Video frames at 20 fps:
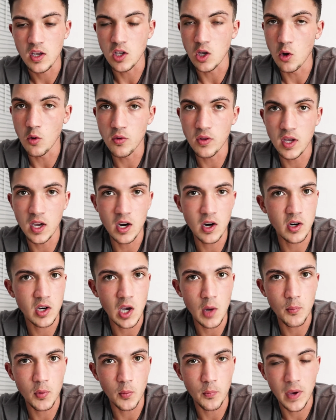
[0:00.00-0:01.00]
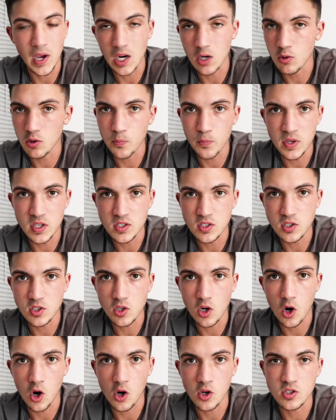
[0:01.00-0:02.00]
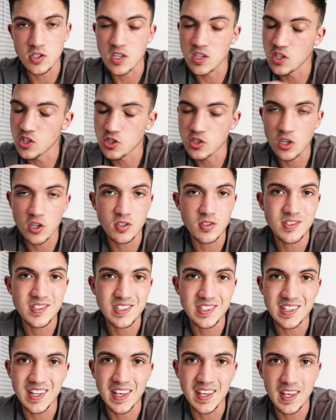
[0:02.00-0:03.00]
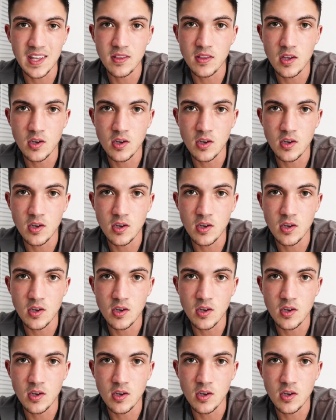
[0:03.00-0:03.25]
Go there, come prepared with business cards, and just start slinging